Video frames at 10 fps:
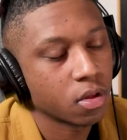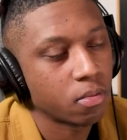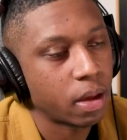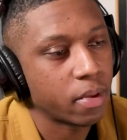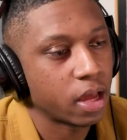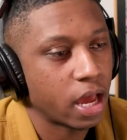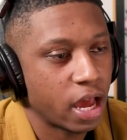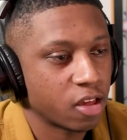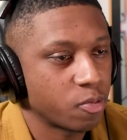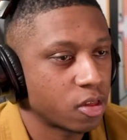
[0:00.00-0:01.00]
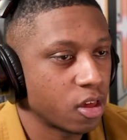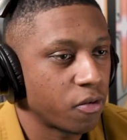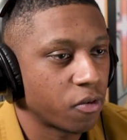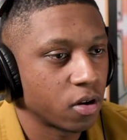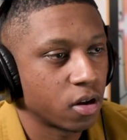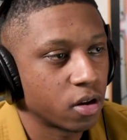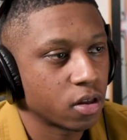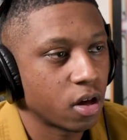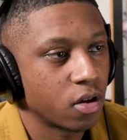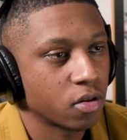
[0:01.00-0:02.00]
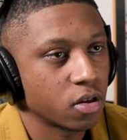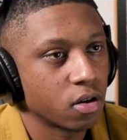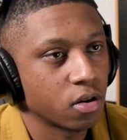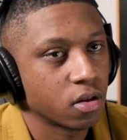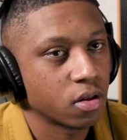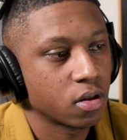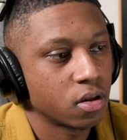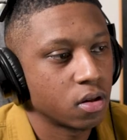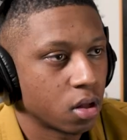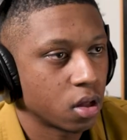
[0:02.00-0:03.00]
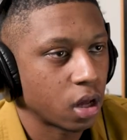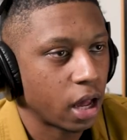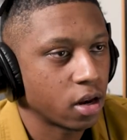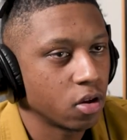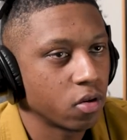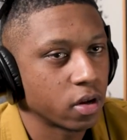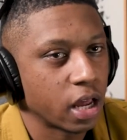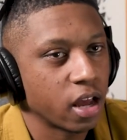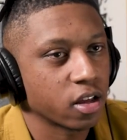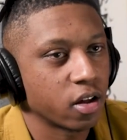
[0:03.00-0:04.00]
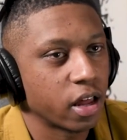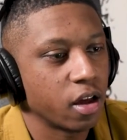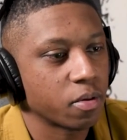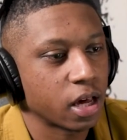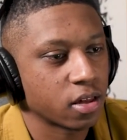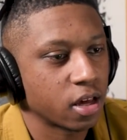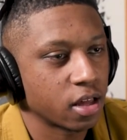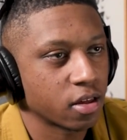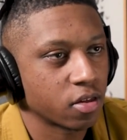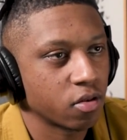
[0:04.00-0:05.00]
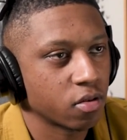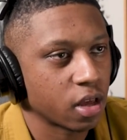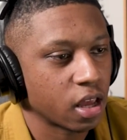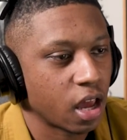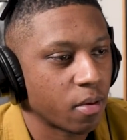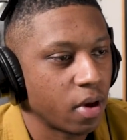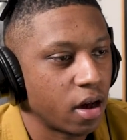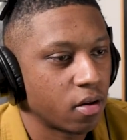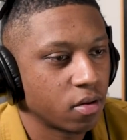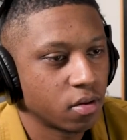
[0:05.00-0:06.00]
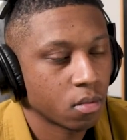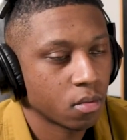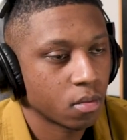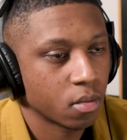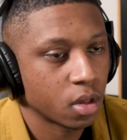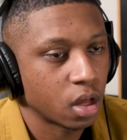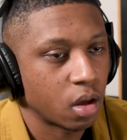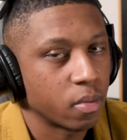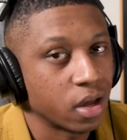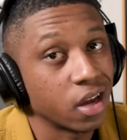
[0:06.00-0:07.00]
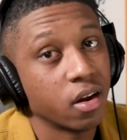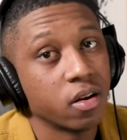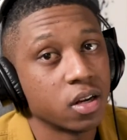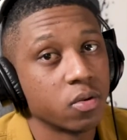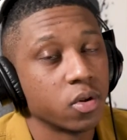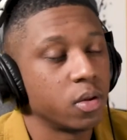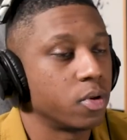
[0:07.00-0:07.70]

My man has been suffering, though, this whole series. I knew it. They was going to let him catch the hands as soon as they came out. I mean, Eren didn't really